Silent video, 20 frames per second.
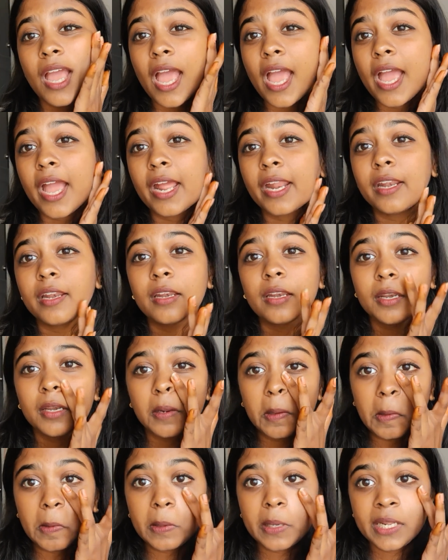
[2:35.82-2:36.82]

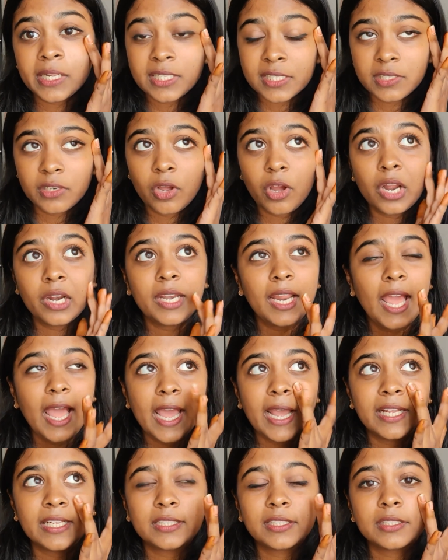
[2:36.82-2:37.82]
And it's not
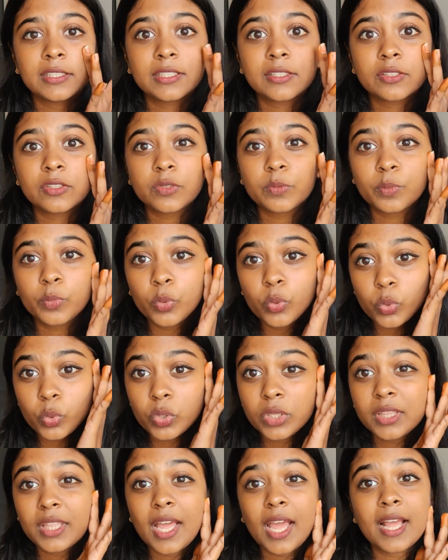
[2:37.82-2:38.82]
as
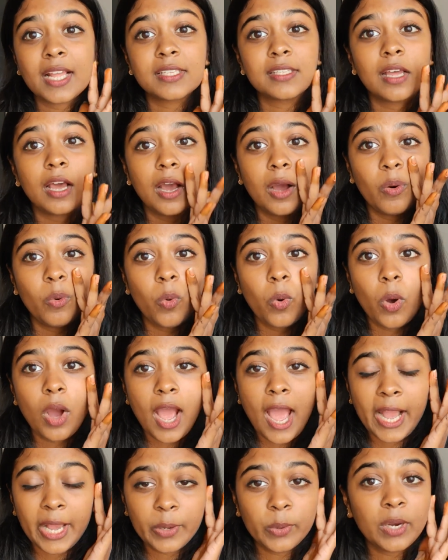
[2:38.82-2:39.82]
smooth as how
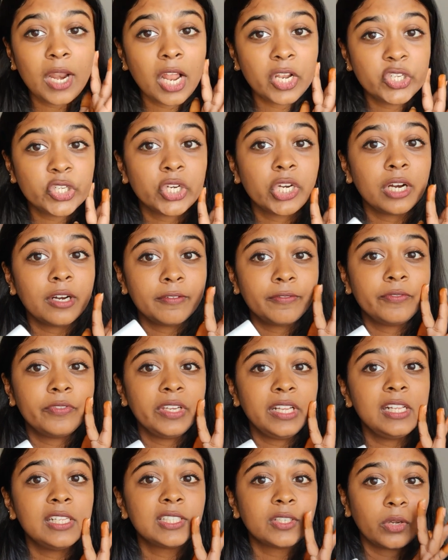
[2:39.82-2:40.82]
Aqualogica
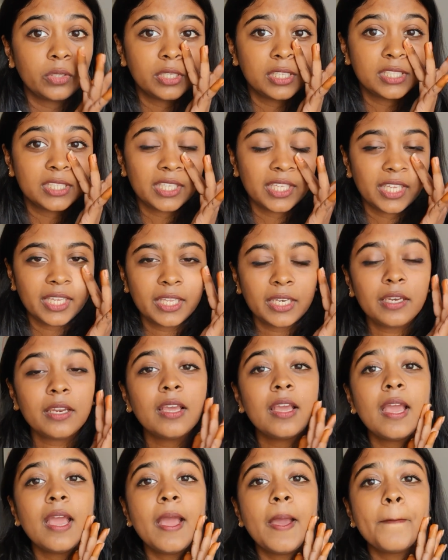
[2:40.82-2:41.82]
feels on the skin,
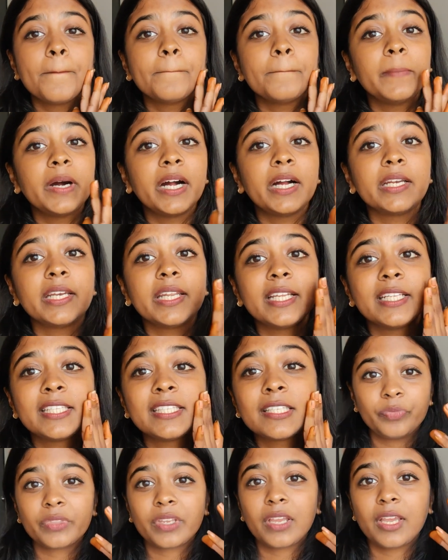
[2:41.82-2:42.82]
but
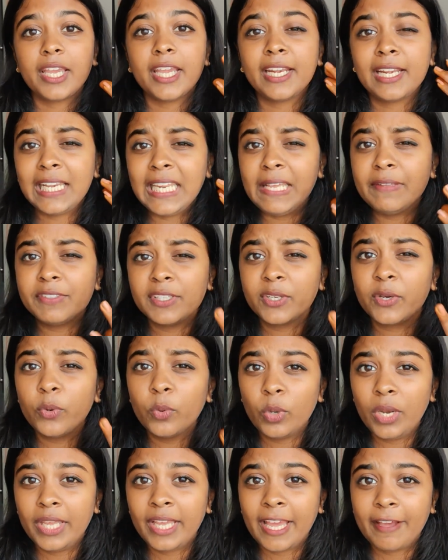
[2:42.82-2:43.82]
it leaves a
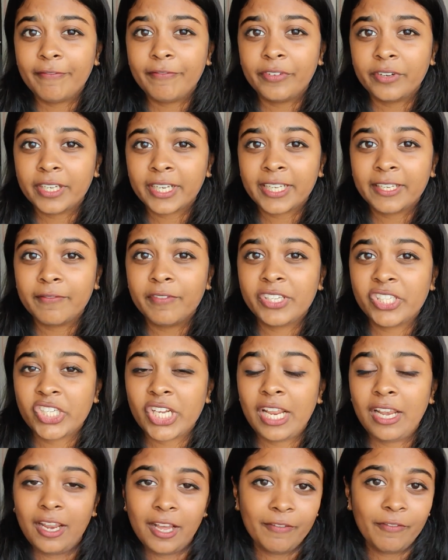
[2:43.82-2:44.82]
cooling effect which
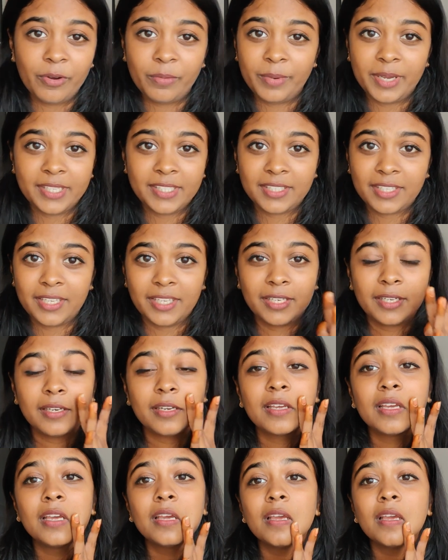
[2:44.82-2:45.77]
I love on my skin.